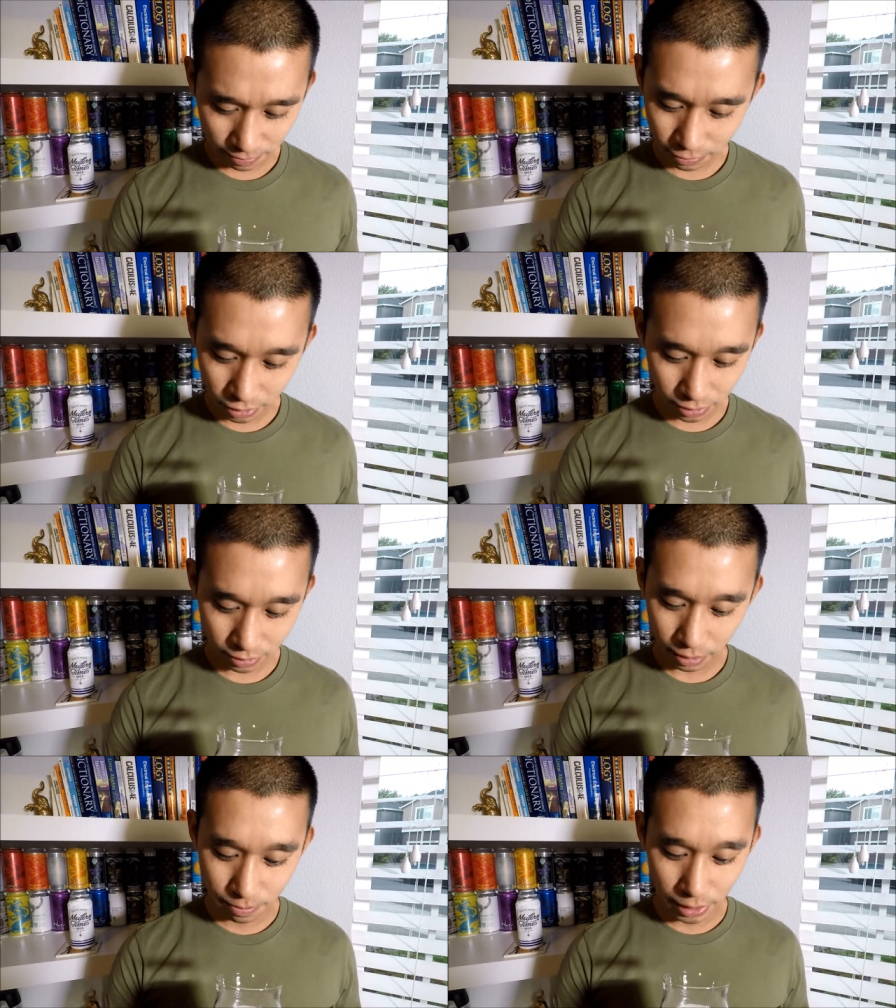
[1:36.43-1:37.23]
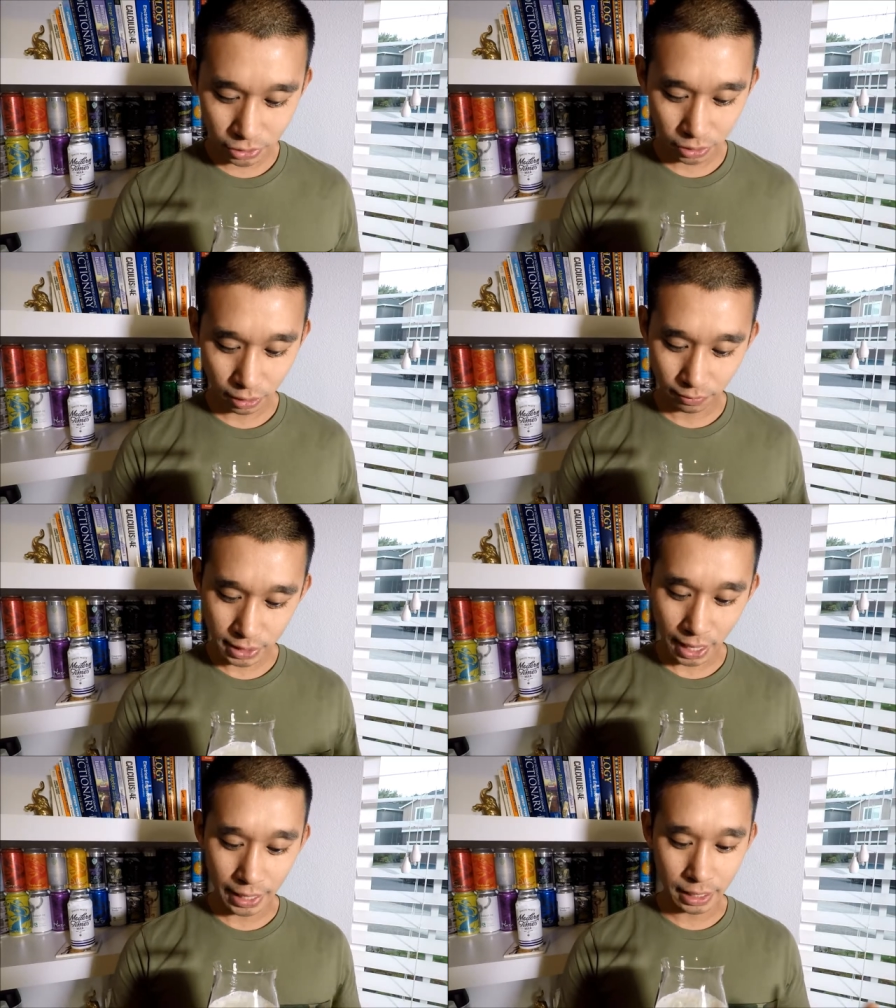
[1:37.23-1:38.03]
Just a mixture of
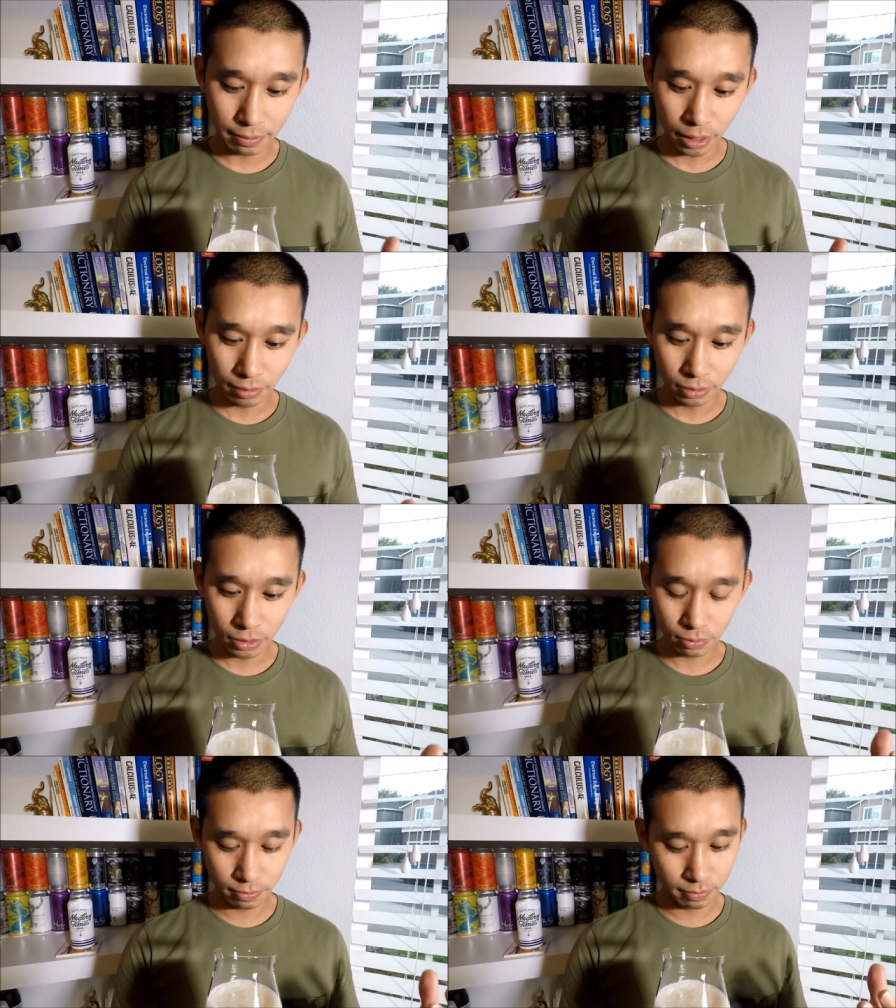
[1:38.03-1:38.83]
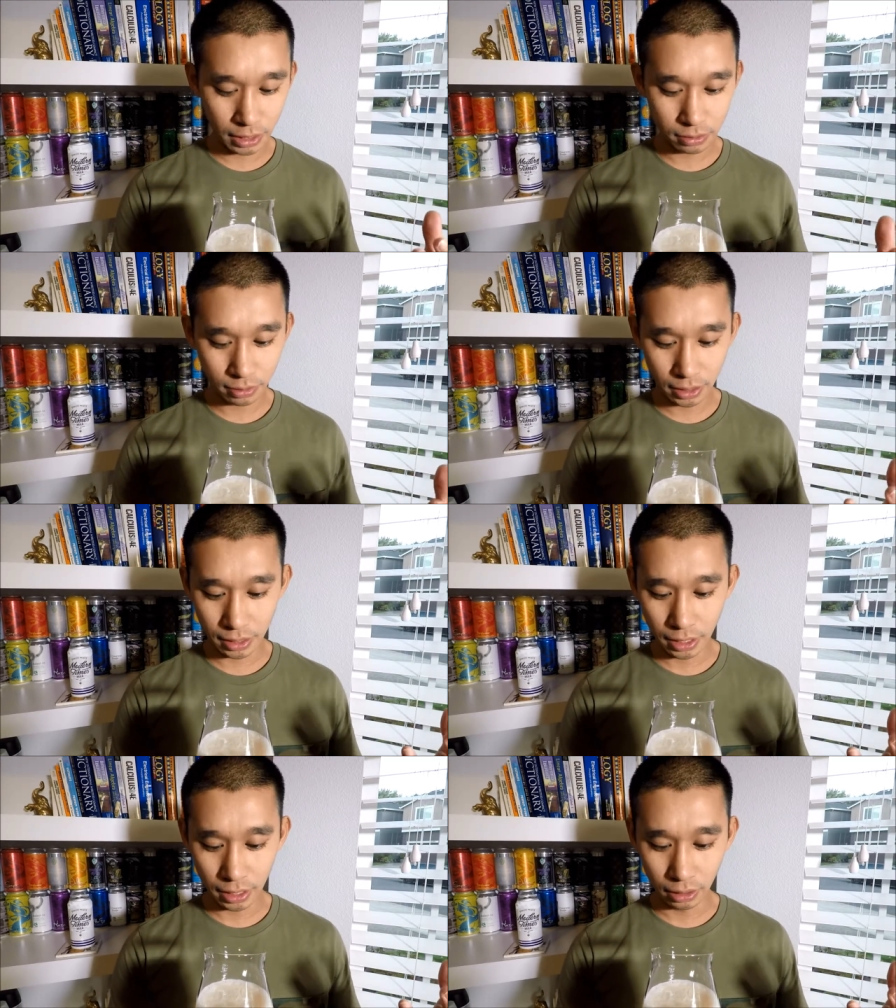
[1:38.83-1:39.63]
tiny bubbles mixed with
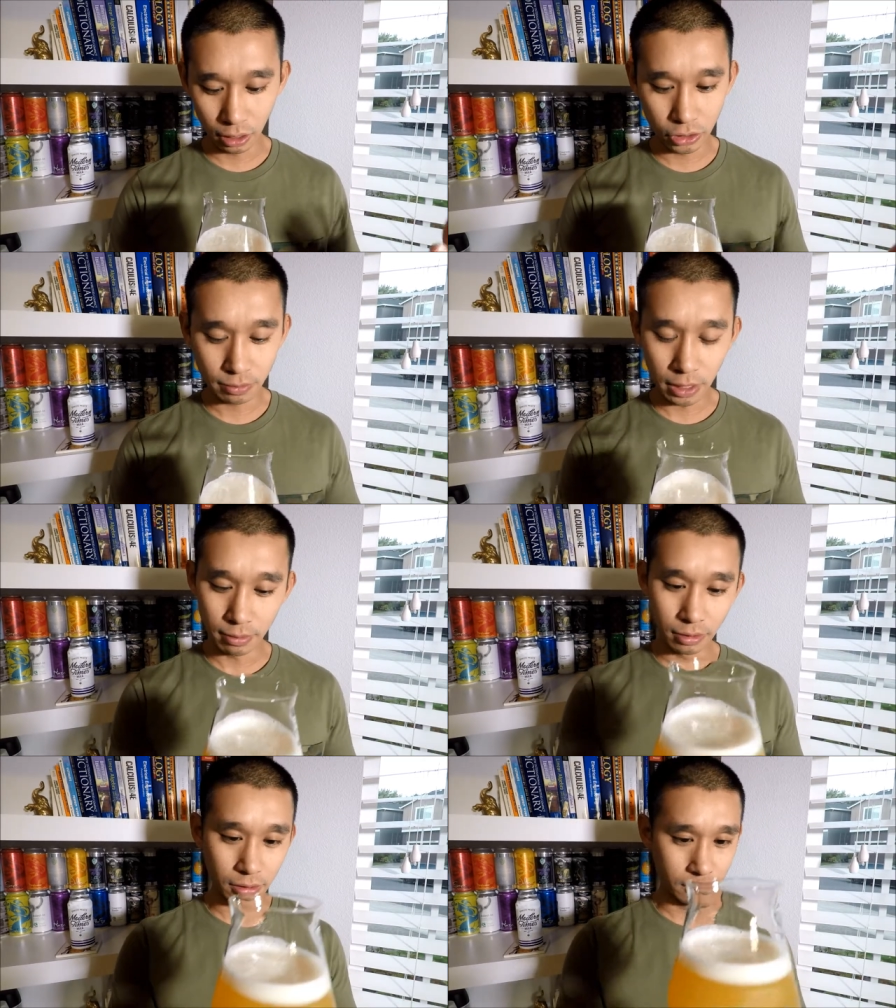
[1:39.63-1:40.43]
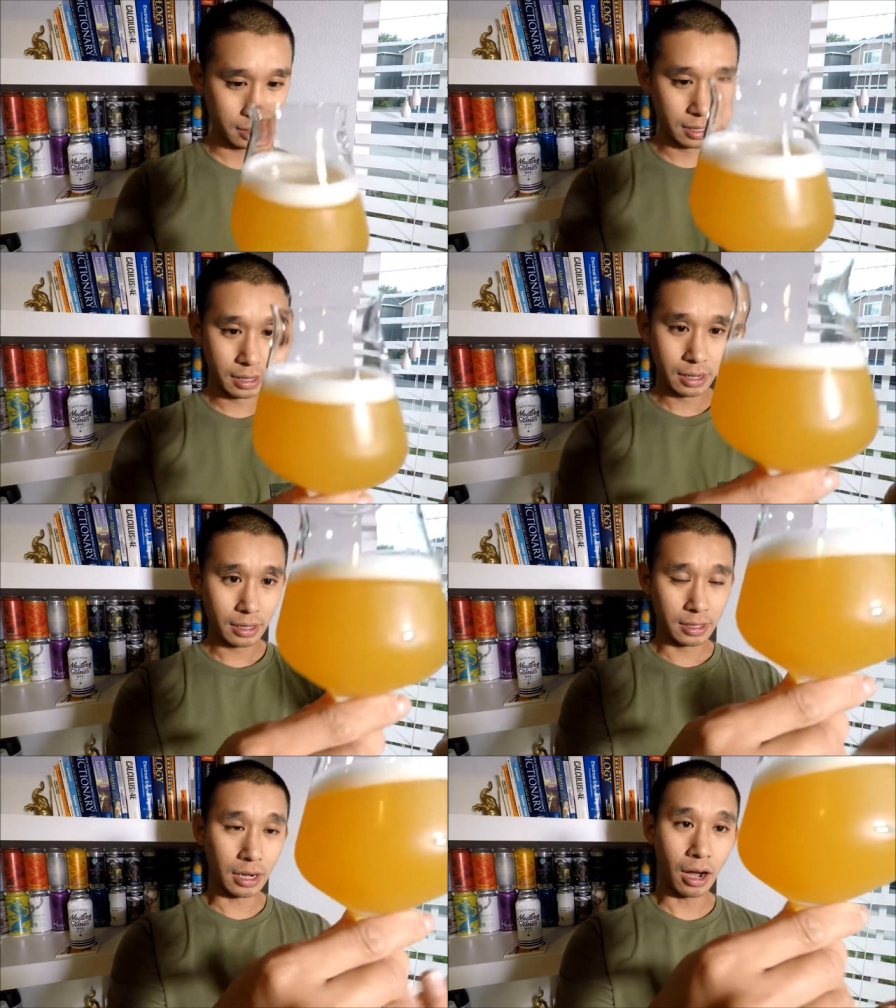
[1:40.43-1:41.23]
larger bubbles.
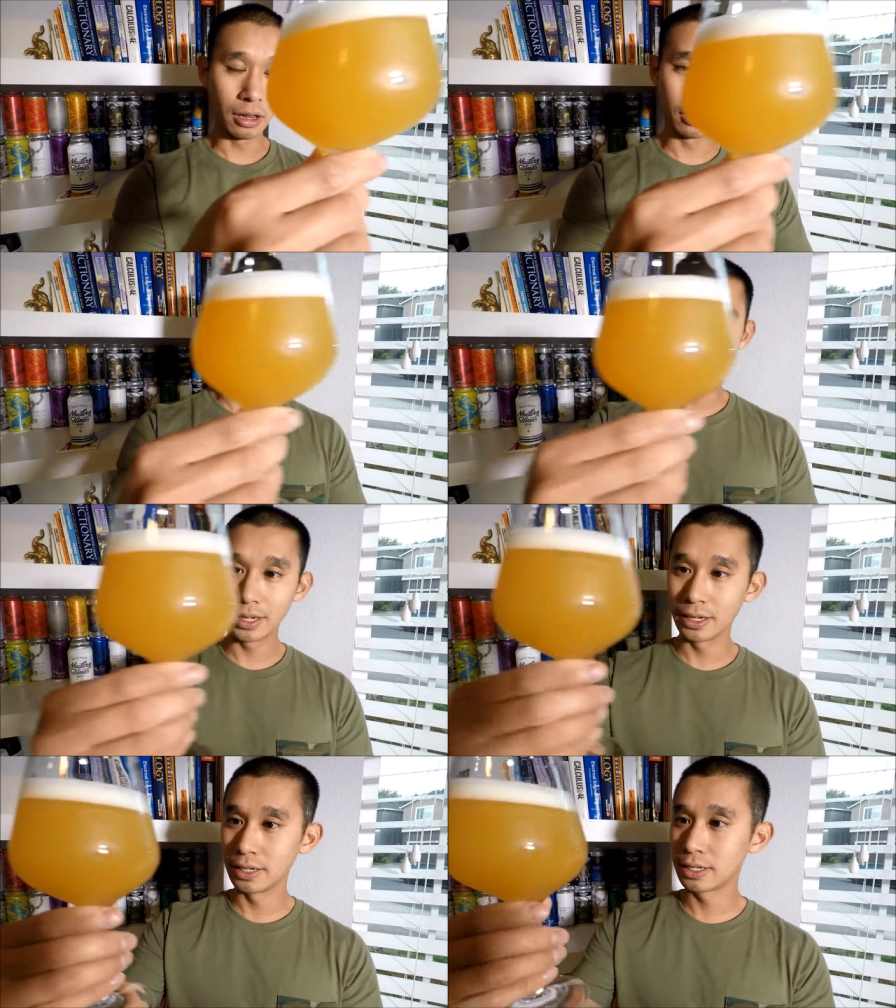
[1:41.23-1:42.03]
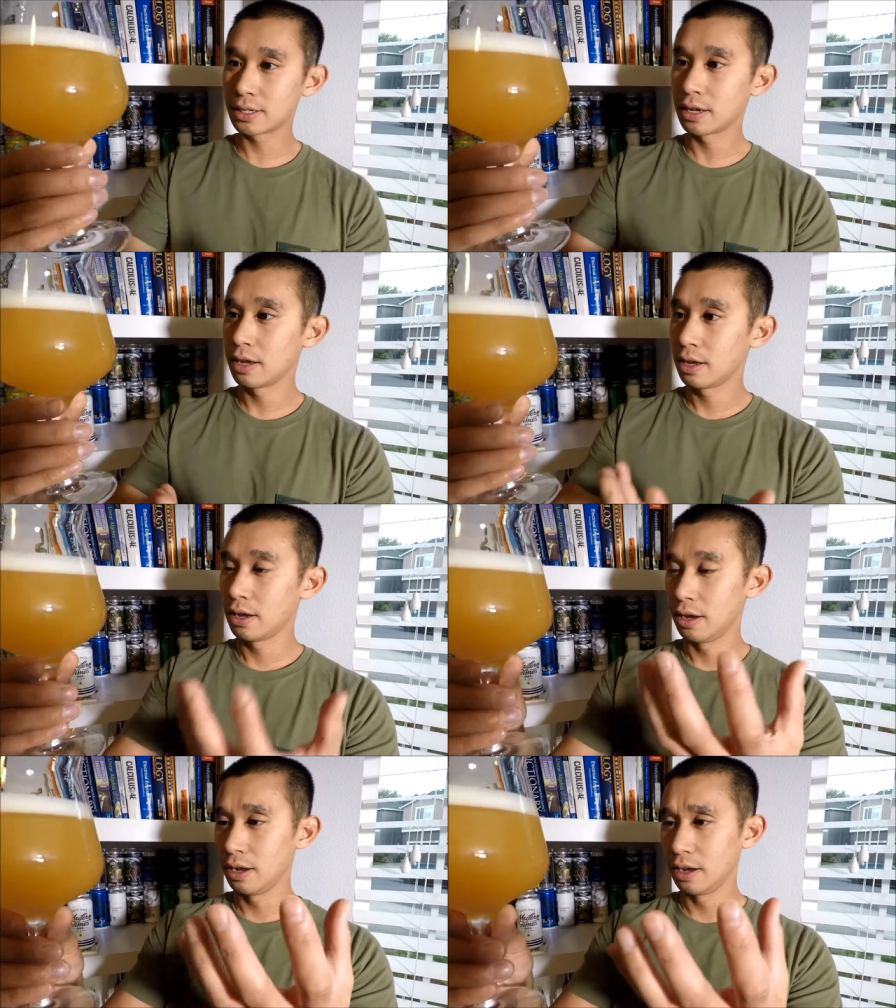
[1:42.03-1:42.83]
The color is,
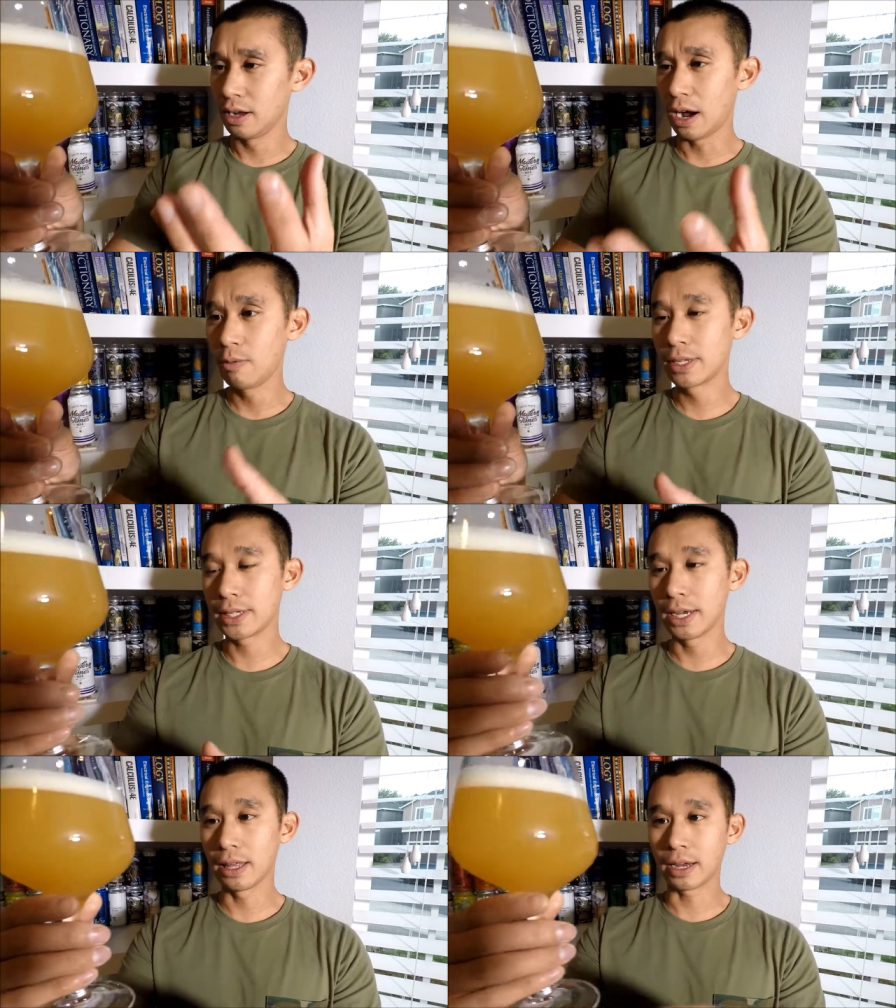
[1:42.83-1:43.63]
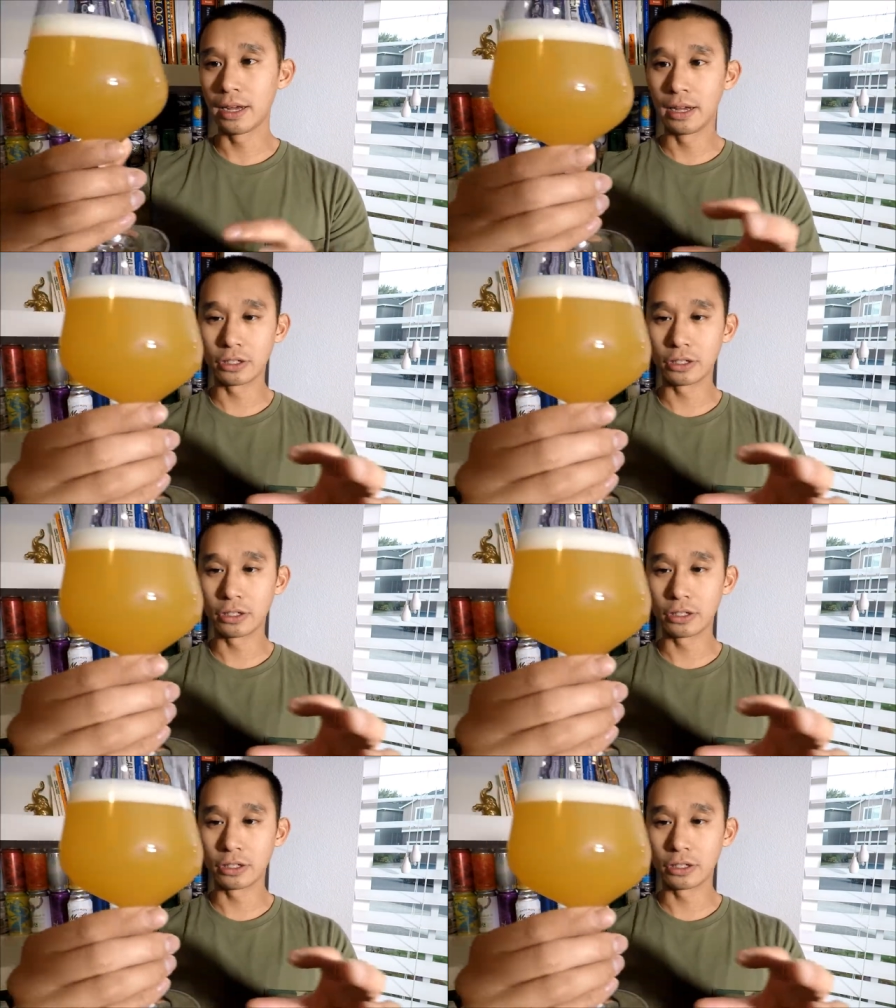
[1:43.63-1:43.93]
I would say, like a